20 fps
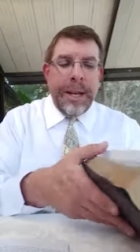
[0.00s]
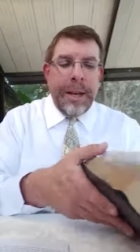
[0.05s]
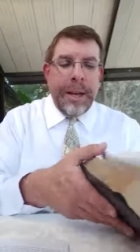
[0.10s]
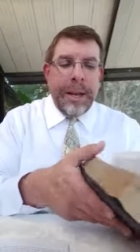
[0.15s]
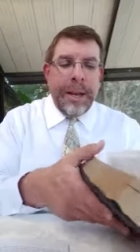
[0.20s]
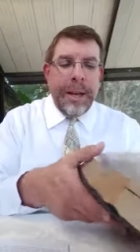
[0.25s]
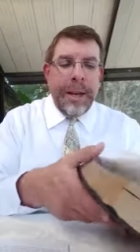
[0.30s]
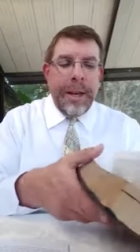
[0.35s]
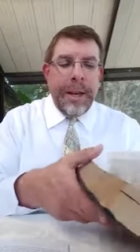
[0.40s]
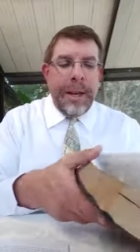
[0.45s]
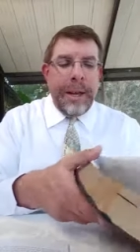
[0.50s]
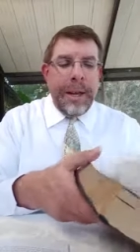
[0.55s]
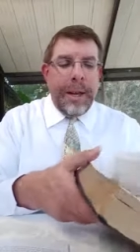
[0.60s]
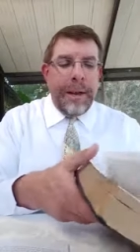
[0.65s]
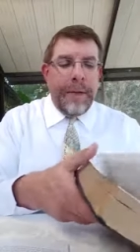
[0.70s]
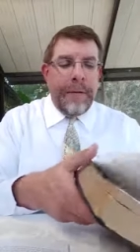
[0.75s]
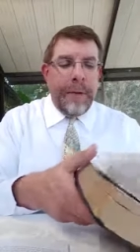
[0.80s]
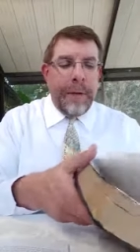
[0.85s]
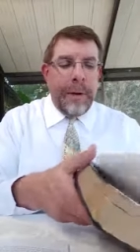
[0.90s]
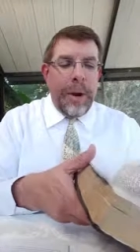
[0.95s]
And
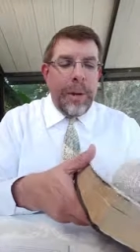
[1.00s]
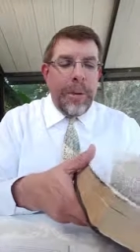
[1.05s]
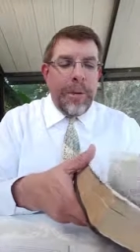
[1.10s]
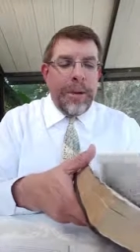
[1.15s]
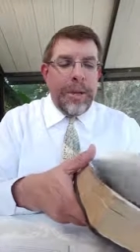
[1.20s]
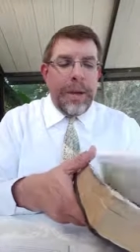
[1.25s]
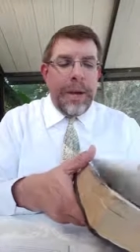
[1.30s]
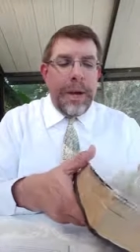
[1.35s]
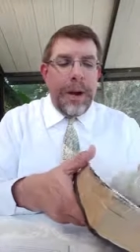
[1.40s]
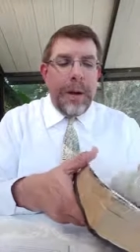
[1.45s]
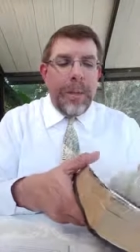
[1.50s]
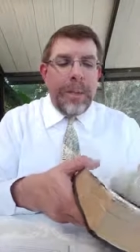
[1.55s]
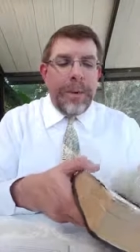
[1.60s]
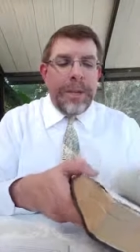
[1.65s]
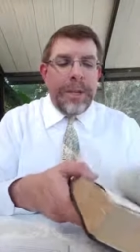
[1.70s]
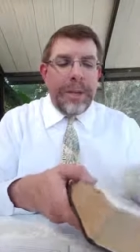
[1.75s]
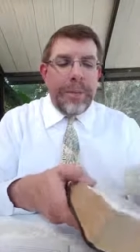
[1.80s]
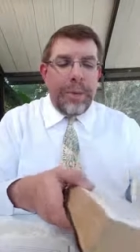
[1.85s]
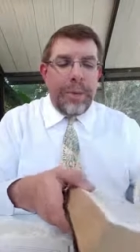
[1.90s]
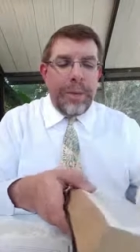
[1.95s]
if you're able to help and
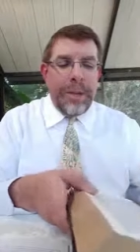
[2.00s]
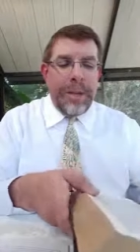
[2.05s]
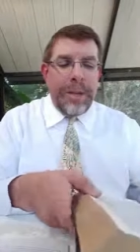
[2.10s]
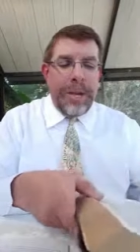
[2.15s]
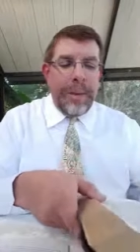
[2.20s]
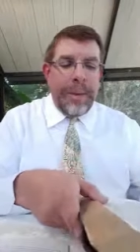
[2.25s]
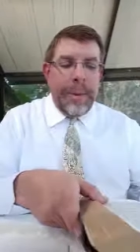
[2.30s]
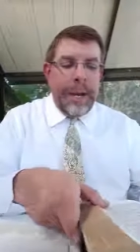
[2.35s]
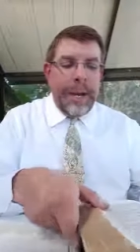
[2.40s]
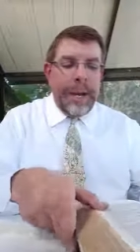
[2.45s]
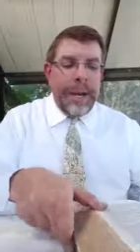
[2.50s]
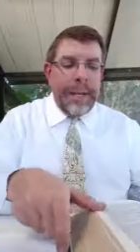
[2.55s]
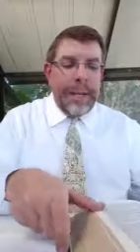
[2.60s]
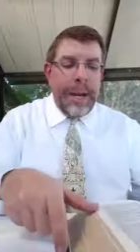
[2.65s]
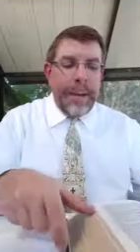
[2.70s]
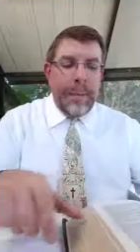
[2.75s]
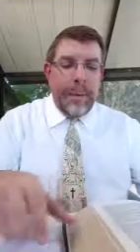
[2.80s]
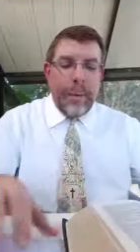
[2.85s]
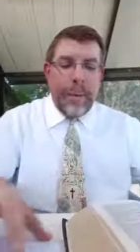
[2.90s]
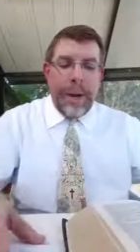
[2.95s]
support them in any
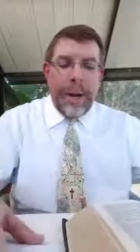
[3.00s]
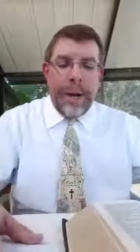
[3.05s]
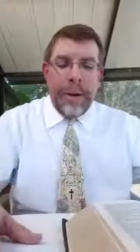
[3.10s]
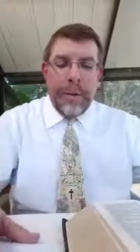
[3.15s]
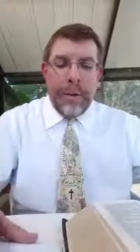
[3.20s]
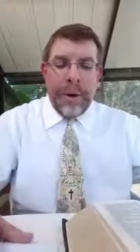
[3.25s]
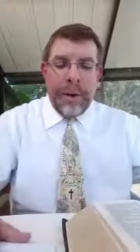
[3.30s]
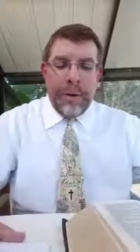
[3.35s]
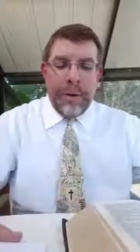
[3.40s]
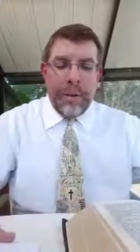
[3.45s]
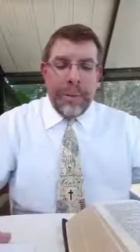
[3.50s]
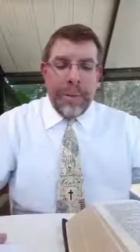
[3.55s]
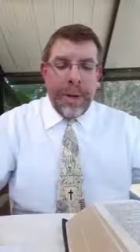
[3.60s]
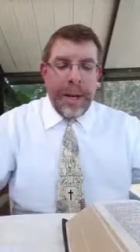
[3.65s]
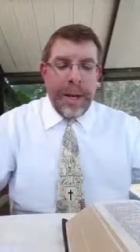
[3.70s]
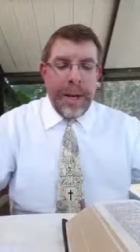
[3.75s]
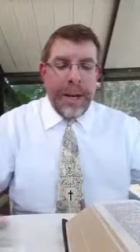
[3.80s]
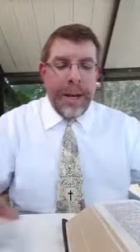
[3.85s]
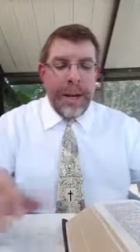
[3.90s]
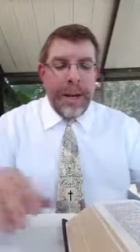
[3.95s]
type of way, whether it
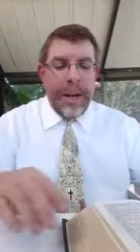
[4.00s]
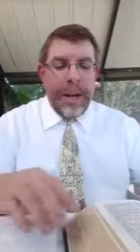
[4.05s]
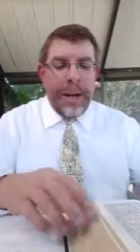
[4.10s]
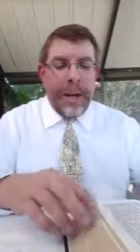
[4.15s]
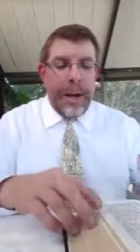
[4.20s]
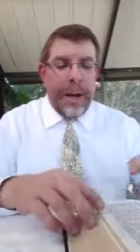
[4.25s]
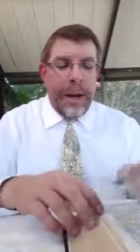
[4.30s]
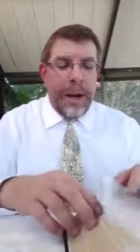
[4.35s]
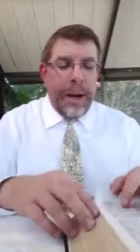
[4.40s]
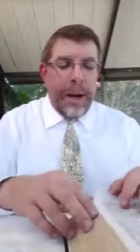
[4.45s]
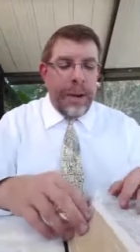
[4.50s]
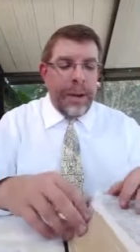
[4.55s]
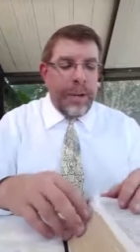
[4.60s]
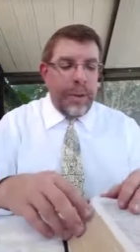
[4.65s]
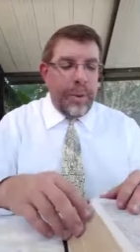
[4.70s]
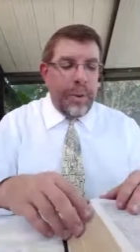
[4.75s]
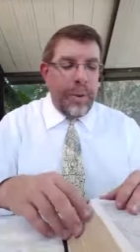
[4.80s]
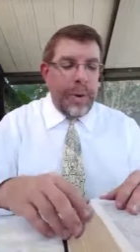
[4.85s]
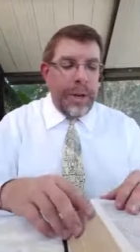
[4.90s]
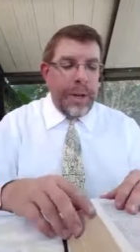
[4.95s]
be uh,
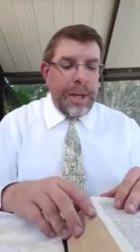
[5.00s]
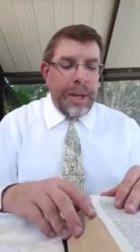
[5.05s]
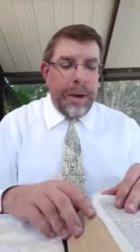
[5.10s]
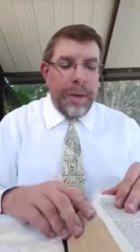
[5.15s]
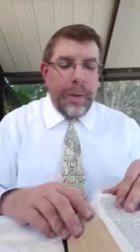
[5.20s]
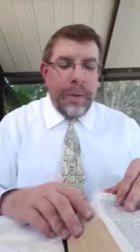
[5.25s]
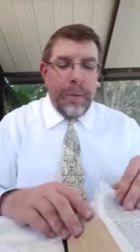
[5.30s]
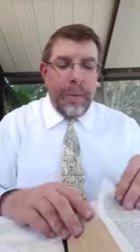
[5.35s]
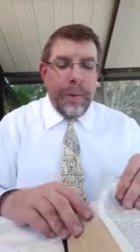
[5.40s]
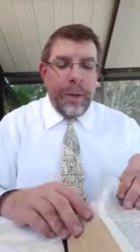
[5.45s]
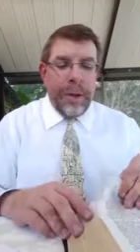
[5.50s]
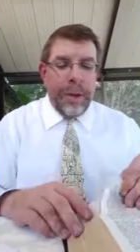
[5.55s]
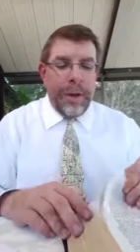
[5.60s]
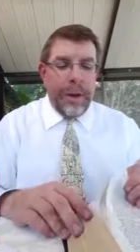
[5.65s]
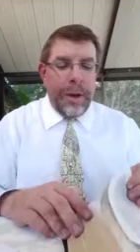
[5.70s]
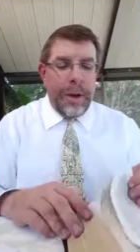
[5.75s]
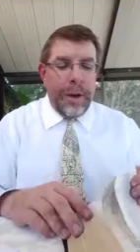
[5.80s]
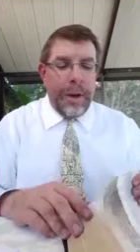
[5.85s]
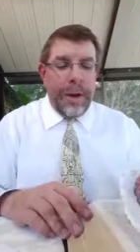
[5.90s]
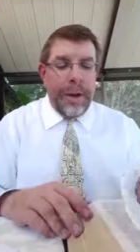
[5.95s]
supporting them with
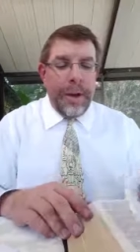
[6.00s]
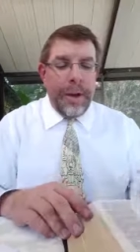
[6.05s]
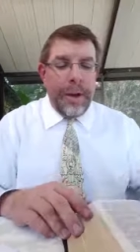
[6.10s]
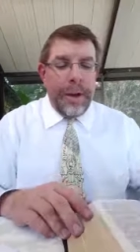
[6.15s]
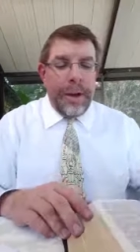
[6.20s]
uh,